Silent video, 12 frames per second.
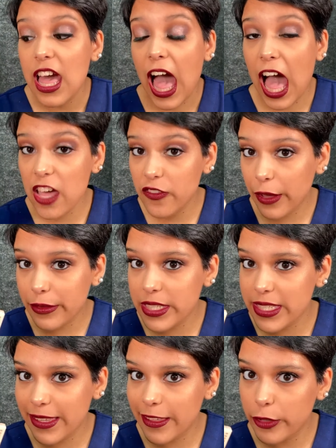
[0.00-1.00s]
I found
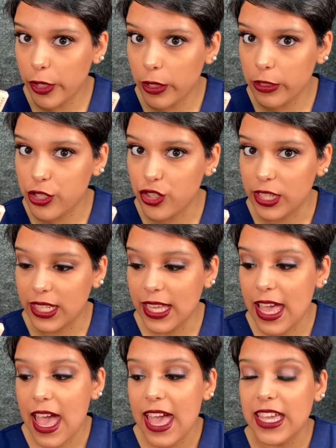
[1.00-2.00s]
this at the Dollar Tree.
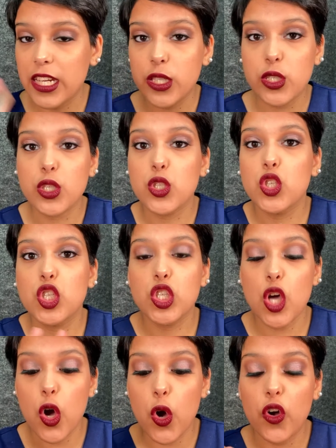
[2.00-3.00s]
It is
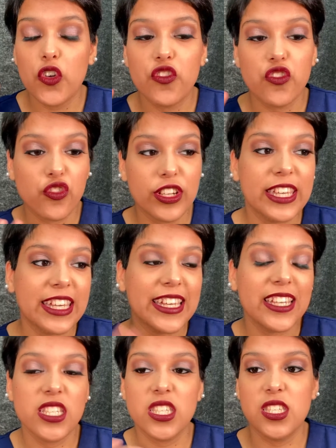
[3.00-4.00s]
so
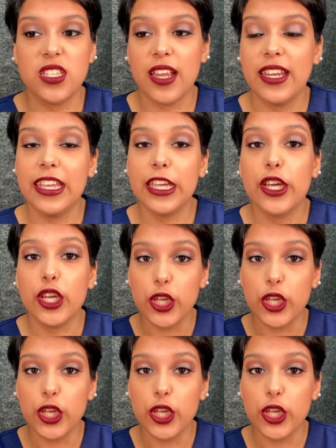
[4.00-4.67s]
freaking stunning.